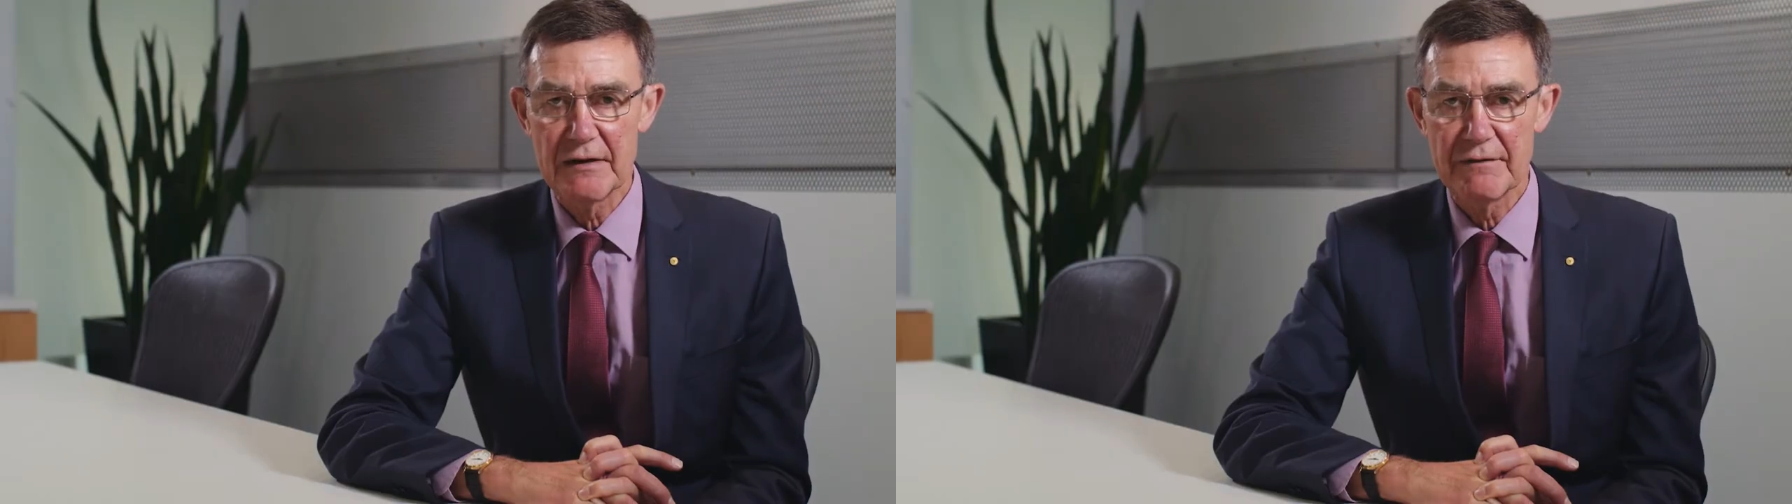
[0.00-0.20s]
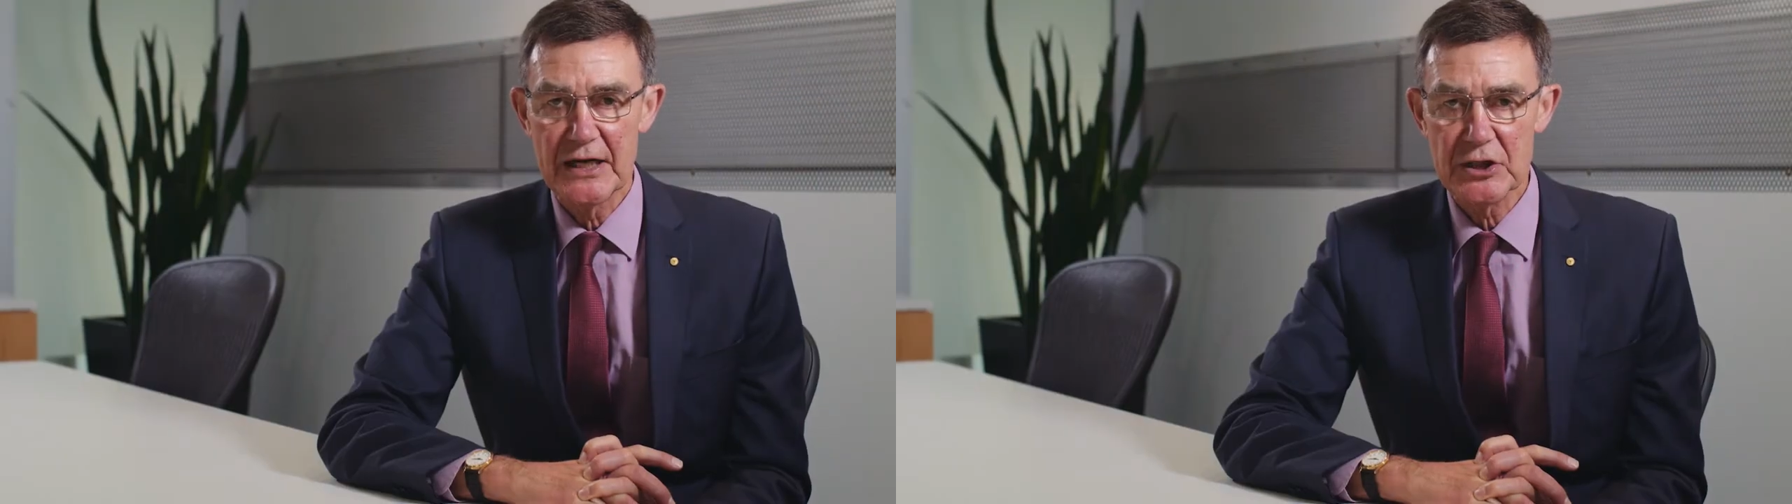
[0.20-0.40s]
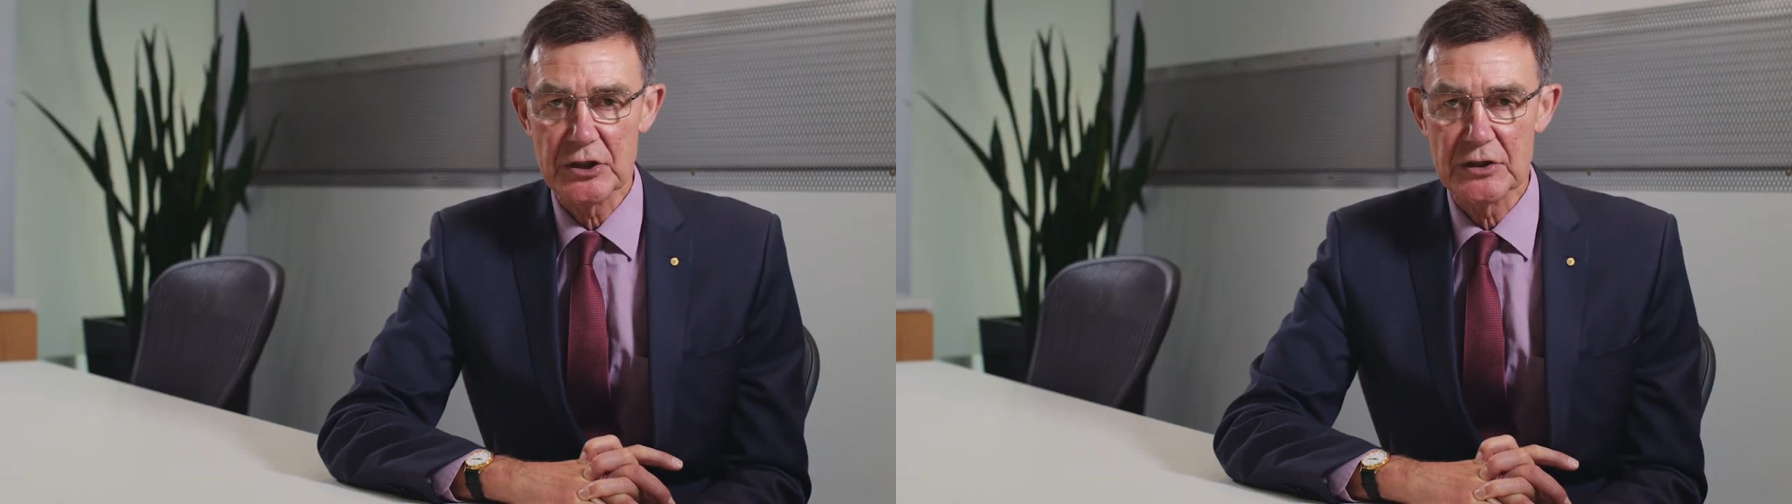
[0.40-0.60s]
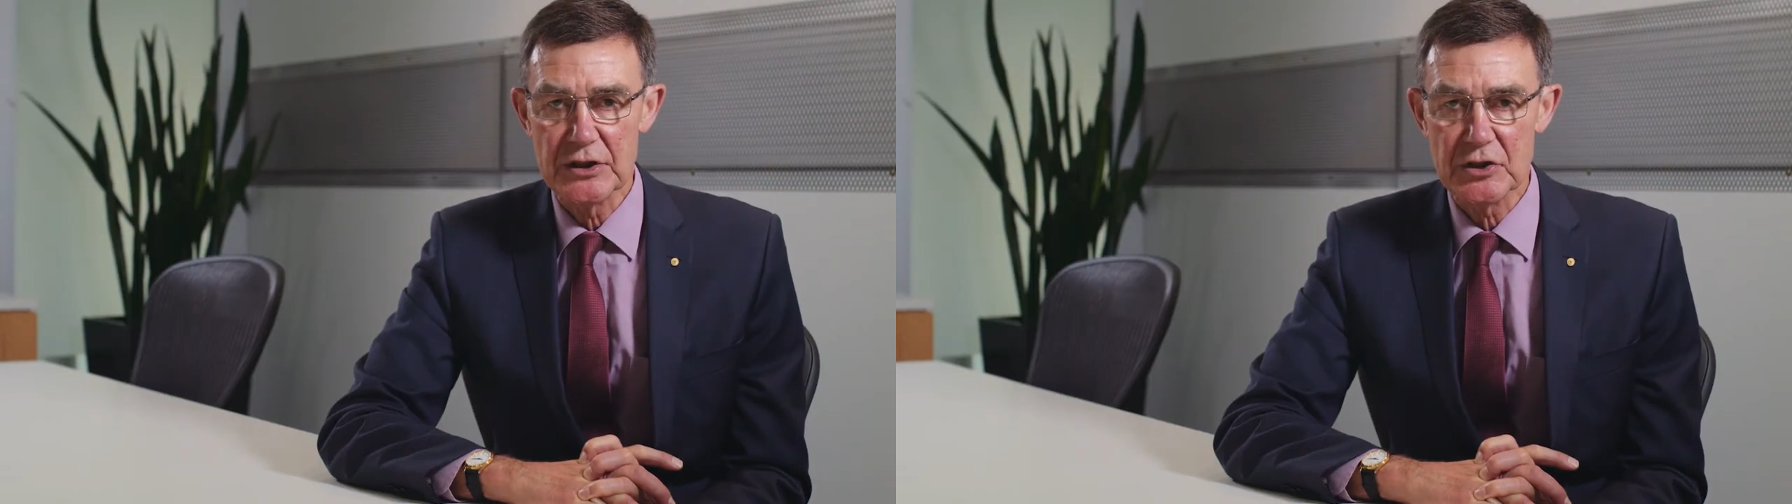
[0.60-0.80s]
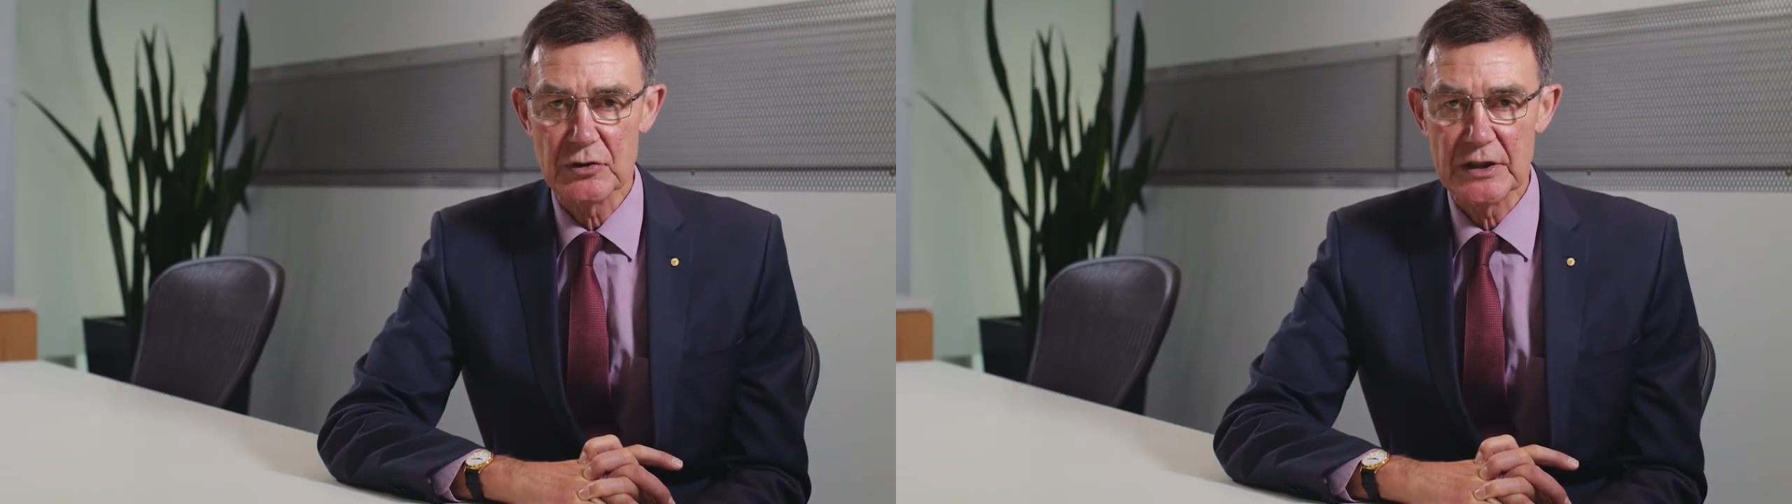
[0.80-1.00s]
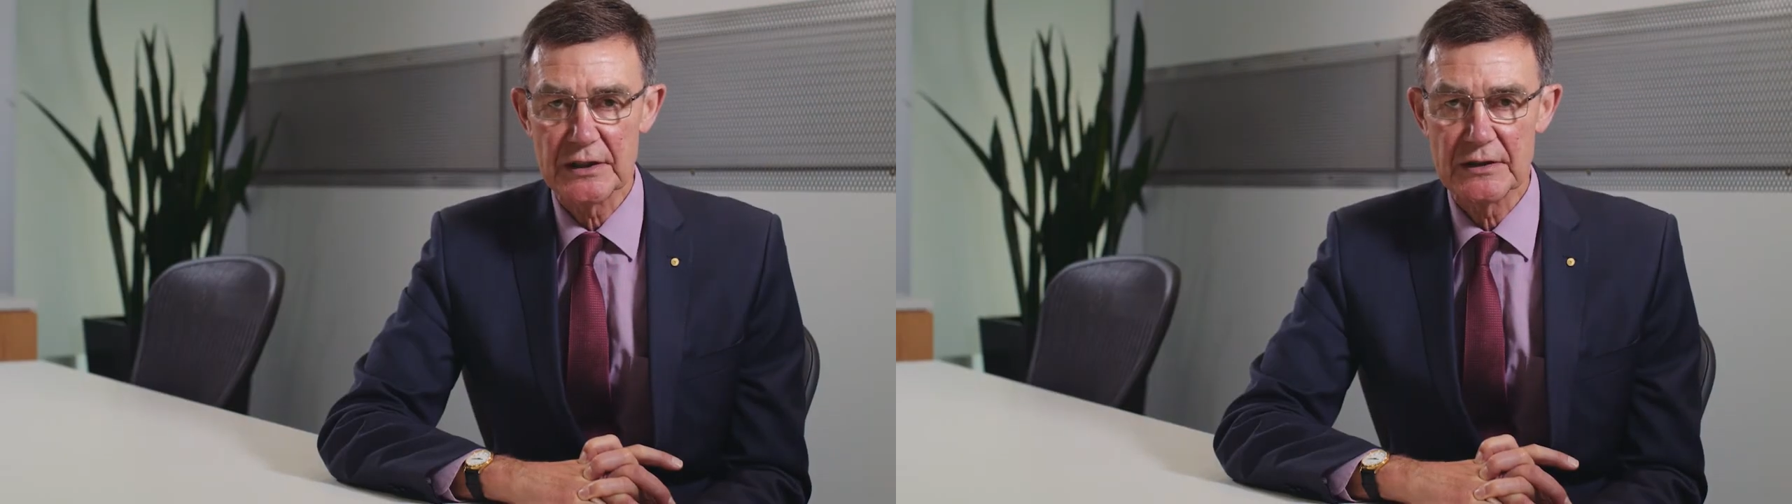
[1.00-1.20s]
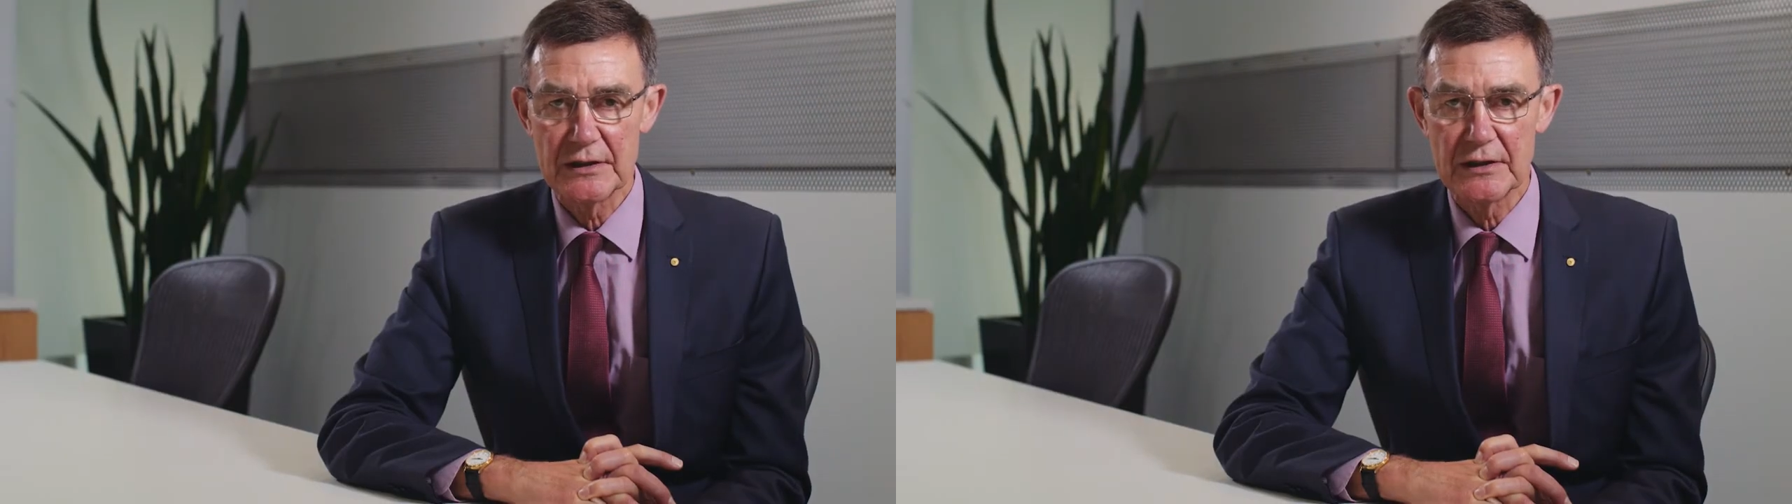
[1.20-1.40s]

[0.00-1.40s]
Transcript: innovation district